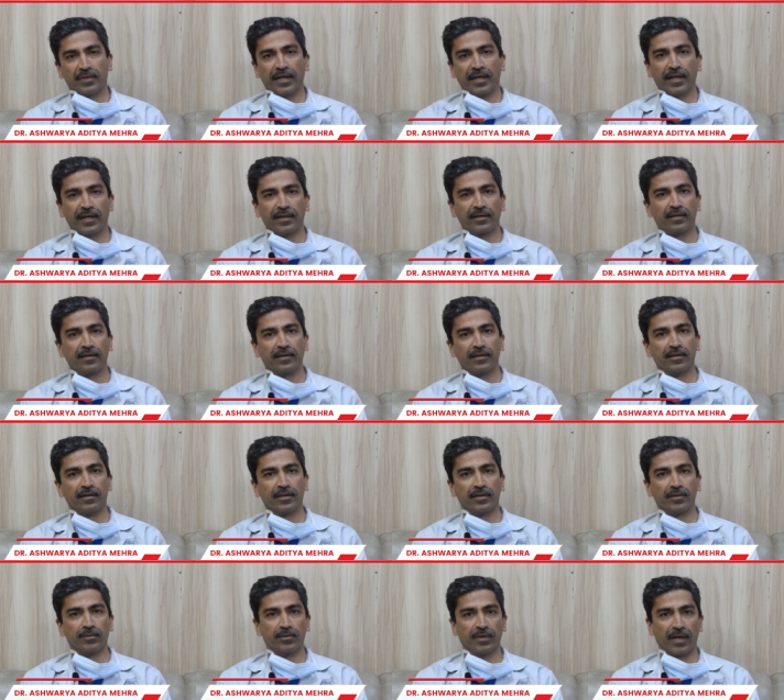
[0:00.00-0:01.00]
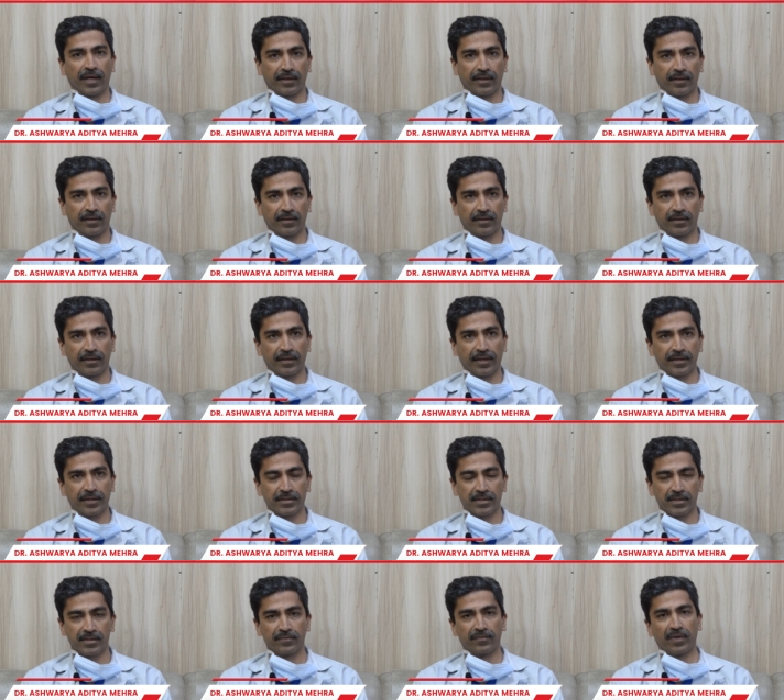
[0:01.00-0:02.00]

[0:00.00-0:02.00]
eight hundred to nine hundred cases